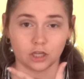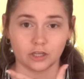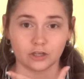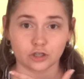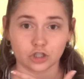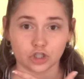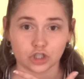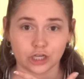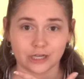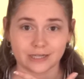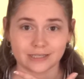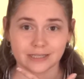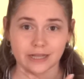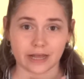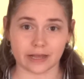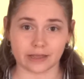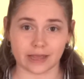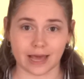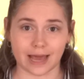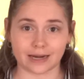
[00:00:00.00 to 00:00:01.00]
your cheeks
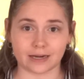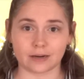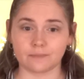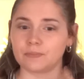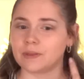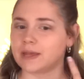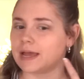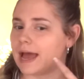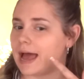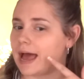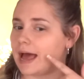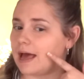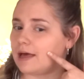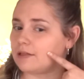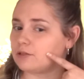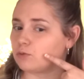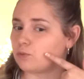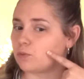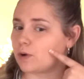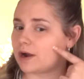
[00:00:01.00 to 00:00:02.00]
like that,
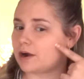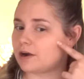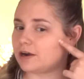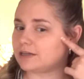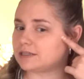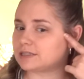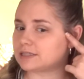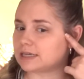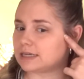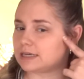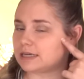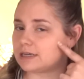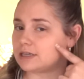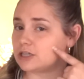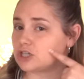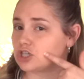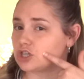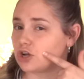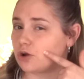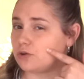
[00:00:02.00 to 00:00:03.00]
and where it's gonna
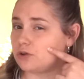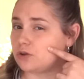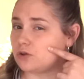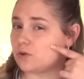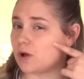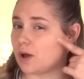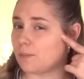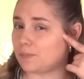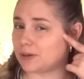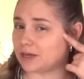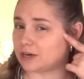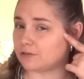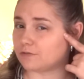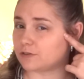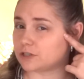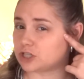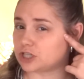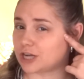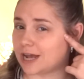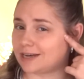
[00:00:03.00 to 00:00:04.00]
show you a bit of
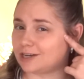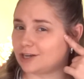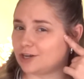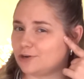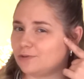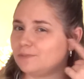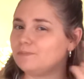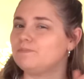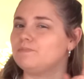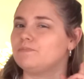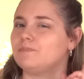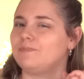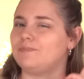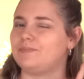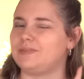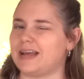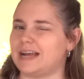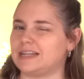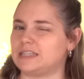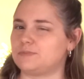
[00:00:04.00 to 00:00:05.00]
a shadow,
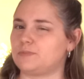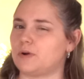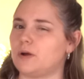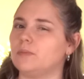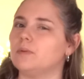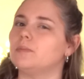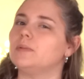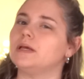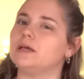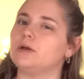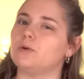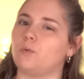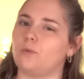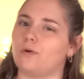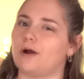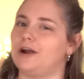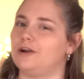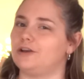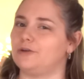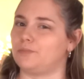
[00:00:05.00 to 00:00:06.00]
that's probably
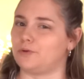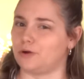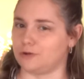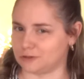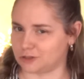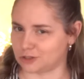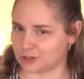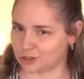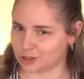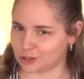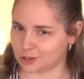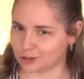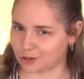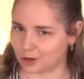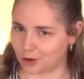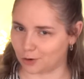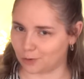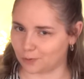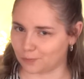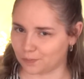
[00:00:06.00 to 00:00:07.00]
where the bronzer should
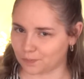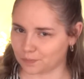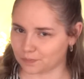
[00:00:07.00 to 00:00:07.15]
go.